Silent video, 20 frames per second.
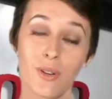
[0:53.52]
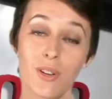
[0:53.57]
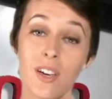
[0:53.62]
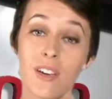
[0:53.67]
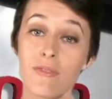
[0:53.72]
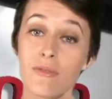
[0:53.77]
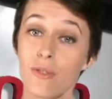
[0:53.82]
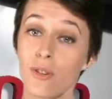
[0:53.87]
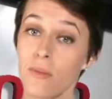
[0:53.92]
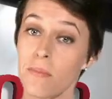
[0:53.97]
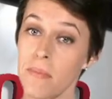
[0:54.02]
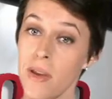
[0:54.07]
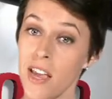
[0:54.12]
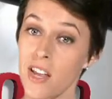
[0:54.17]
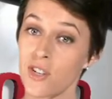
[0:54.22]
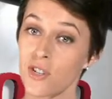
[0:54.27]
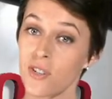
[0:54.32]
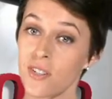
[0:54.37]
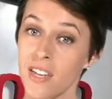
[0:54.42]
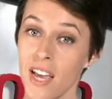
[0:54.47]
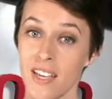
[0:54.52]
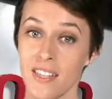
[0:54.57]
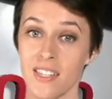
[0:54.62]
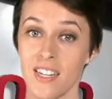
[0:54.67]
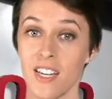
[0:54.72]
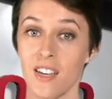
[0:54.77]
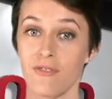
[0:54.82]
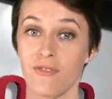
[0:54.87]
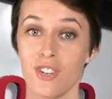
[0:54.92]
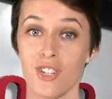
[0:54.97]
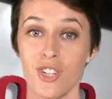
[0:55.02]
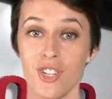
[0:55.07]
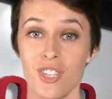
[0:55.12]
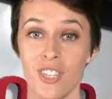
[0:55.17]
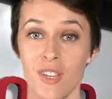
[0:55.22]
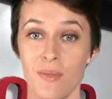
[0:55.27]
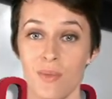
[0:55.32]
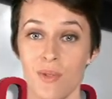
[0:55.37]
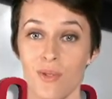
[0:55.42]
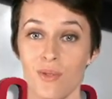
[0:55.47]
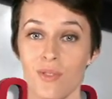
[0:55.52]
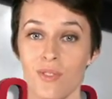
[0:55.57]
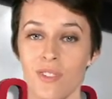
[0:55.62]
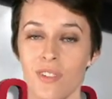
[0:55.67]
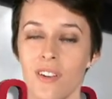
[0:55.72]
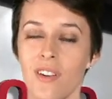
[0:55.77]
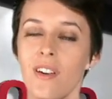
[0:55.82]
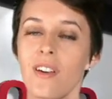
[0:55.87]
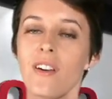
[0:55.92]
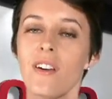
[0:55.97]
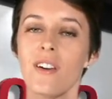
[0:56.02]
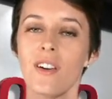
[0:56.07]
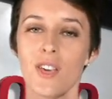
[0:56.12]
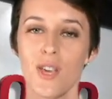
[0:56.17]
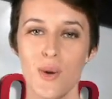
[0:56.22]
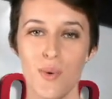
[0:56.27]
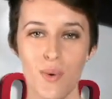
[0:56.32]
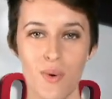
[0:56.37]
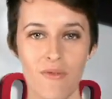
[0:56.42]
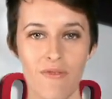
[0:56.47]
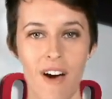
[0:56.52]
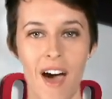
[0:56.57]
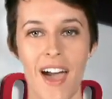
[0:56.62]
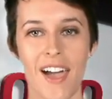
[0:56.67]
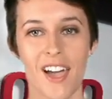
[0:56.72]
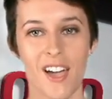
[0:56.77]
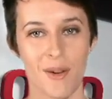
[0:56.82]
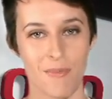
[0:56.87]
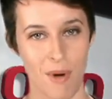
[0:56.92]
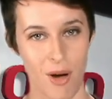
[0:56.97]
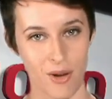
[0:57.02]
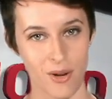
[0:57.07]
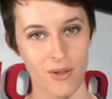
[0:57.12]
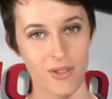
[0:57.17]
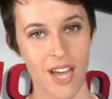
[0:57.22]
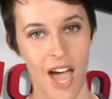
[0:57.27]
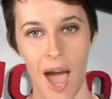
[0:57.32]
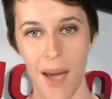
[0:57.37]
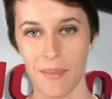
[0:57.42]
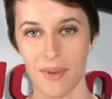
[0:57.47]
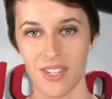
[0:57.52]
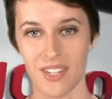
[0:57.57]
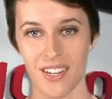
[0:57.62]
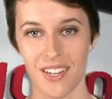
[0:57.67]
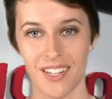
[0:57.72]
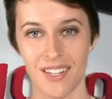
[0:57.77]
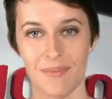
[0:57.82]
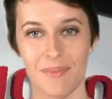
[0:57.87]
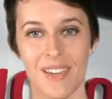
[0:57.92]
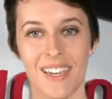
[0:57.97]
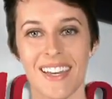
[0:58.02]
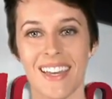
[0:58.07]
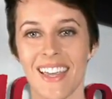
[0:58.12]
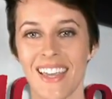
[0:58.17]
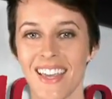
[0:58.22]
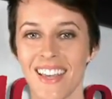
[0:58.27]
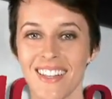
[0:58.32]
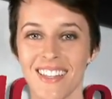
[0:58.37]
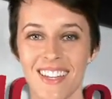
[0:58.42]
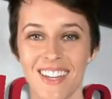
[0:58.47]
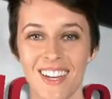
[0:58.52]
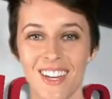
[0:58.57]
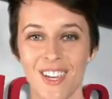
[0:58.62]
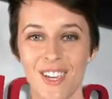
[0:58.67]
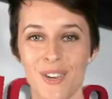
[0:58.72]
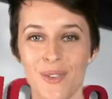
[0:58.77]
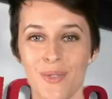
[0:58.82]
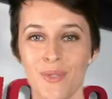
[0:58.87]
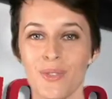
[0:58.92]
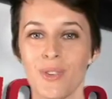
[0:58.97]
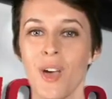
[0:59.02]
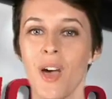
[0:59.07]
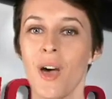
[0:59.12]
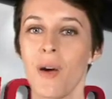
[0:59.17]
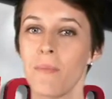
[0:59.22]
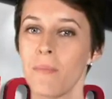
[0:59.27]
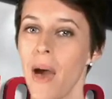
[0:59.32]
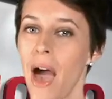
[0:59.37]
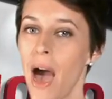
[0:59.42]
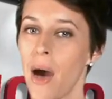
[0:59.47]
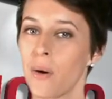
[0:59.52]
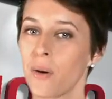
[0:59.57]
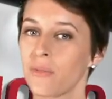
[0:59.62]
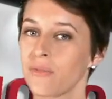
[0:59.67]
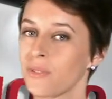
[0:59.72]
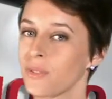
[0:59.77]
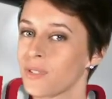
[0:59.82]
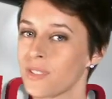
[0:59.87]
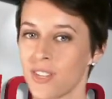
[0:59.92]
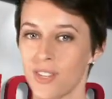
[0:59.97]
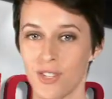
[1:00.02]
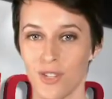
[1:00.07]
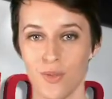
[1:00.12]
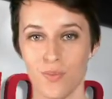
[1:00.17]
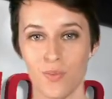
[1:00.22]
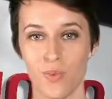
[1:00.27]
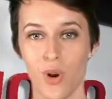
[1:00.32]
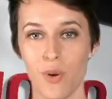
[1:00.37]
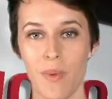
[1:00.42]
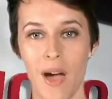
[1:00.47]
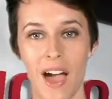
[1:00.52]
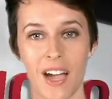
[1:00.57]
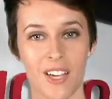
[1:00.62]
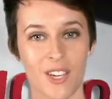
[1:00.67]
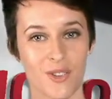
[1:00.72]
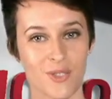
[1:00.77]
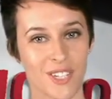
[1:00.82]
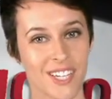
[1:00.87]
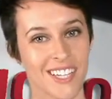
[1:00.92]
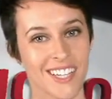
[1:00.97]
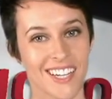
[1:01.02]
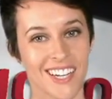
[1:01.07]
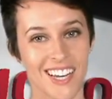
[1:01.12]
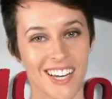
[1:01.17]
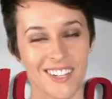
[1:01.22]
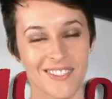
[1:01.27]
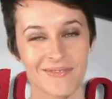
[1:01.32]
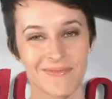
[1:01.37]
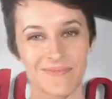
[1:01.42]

looking for a major testing efficiency boost, you will find Comodo Time Machine to be an easy to use, powerful system rollback utility.